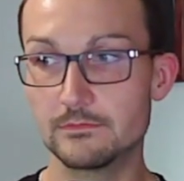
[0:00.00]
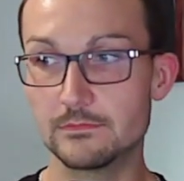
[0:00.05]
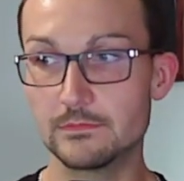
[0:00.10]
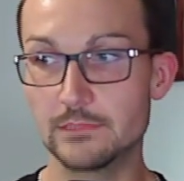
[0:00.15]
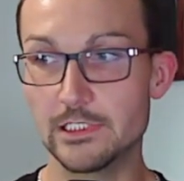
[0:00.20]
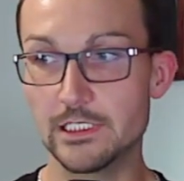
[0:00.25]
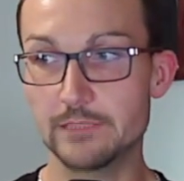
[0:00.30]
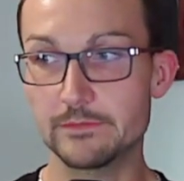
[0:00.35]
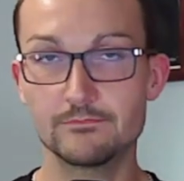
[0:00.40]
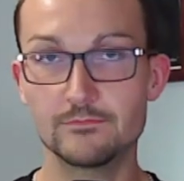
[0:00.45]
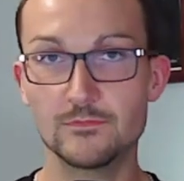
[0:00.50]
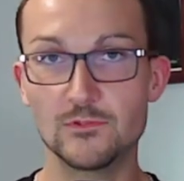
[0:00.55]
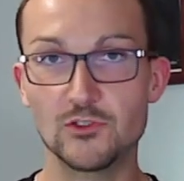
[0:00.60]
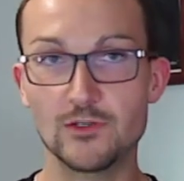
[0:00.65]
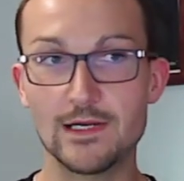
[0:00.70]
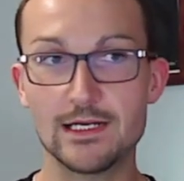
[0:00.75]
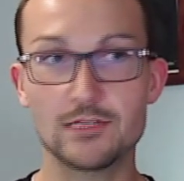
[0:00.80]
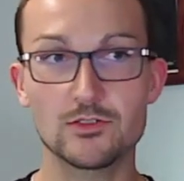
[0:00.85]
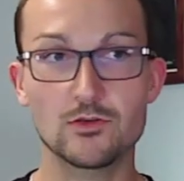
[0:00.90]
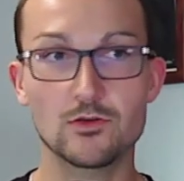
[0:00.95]
Yep,
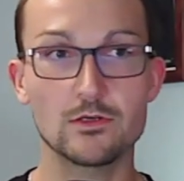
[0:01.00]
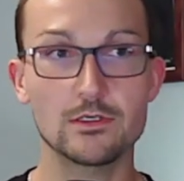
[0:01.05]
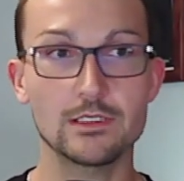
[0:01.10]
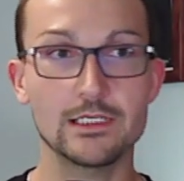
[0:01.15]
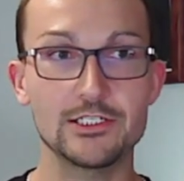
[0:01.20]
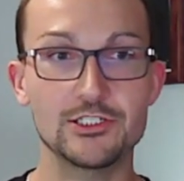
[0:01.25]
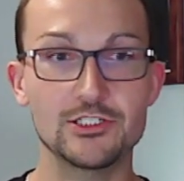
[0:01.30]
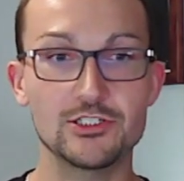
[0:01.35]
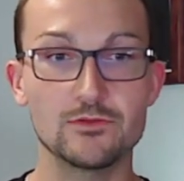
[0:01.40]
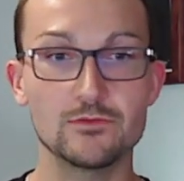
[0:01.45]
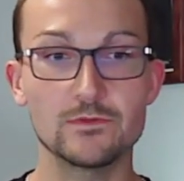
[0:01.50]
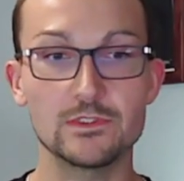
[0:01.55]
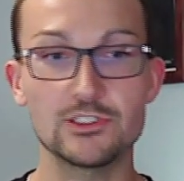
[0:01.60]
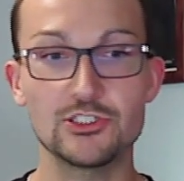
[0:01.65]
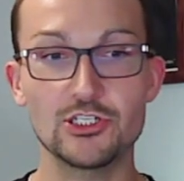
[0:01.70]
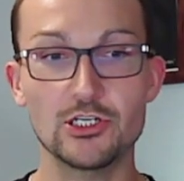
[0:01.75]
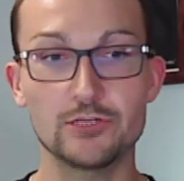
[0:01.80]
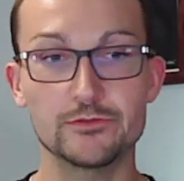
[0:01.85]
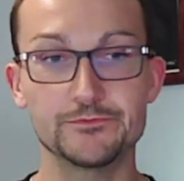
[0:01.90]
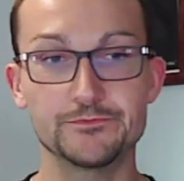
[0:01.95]
direct correlation with
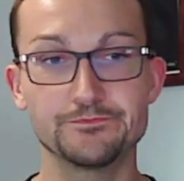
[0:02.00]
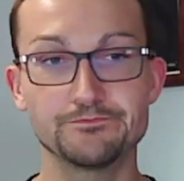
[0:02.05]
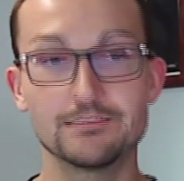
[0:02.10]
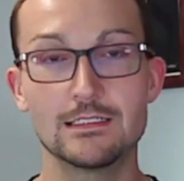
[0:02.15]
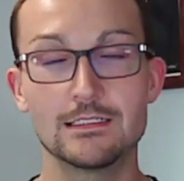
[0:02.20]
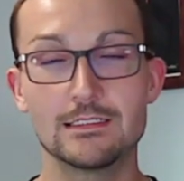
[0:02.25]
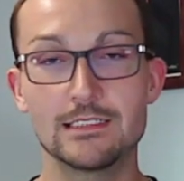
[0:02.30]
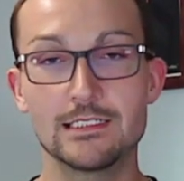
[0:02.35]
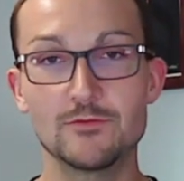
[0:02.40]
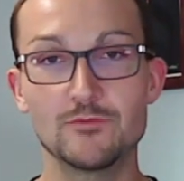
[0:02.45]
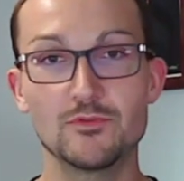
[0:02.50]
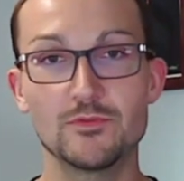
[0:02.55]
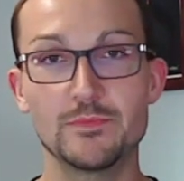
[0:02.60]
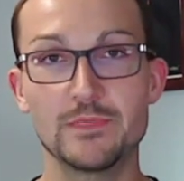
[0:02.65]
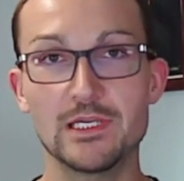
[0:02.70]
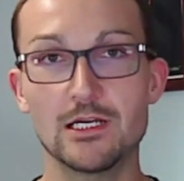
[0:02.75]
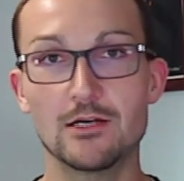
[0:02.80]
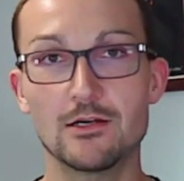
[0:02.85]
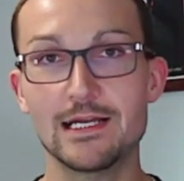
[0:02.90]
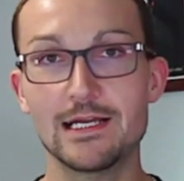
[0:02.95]
Joe. Kid would
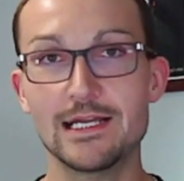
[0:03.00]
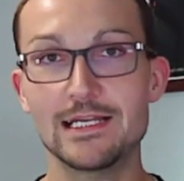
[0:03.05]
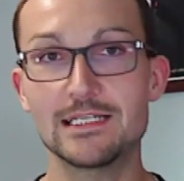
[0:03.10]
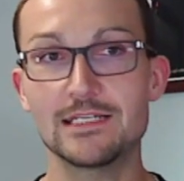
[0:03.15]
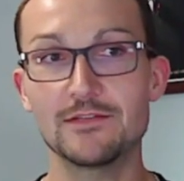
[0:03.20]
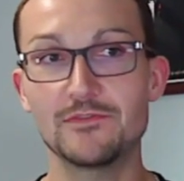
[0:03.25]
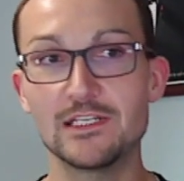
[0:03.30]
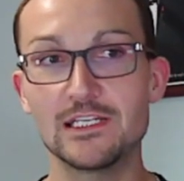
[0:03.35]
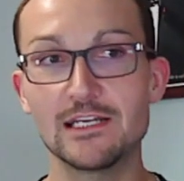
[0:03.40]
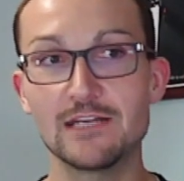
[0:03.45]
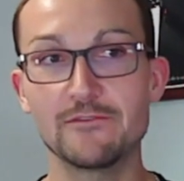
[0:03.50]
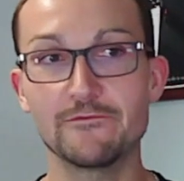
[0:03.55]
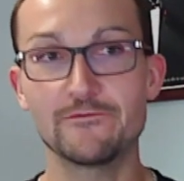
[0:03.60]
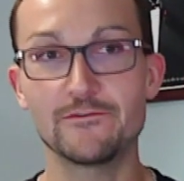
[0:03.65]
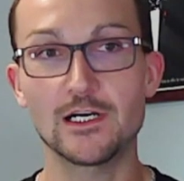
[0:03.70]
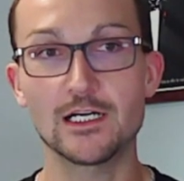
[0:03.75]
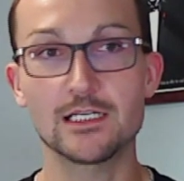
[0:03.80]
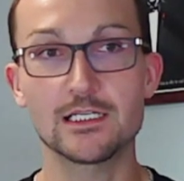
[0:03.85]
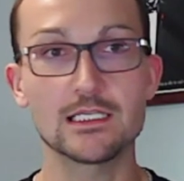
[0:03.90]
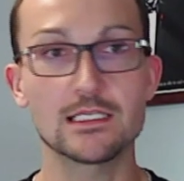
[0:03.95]
be alright if he didn't
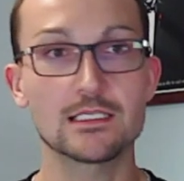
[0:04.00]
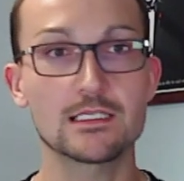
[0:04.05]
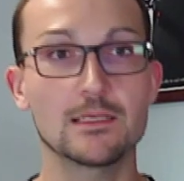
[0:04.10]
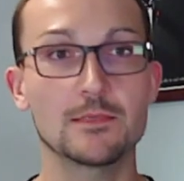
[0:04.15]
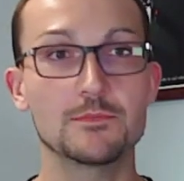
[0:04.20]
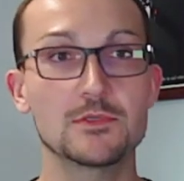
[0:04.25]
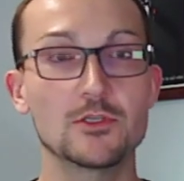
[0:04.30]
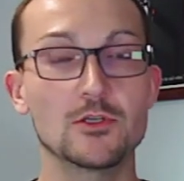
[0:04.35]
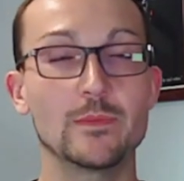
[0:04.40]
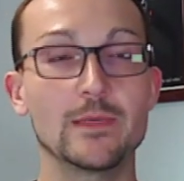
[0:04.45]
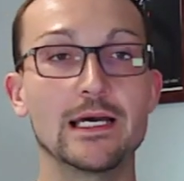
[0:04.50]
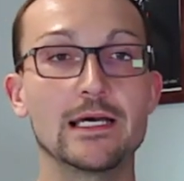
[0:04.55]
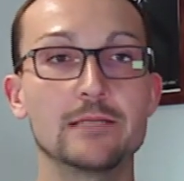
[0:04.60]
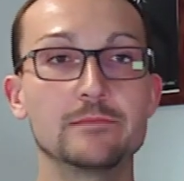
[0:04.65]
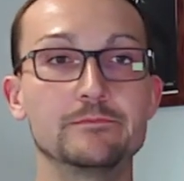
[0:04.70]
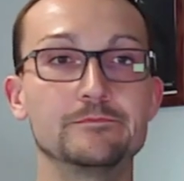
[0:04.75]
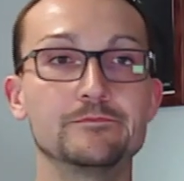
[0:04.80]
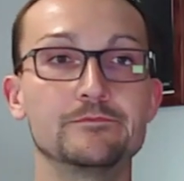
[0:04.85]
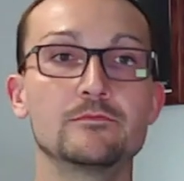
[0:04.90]
fuck this up so bad.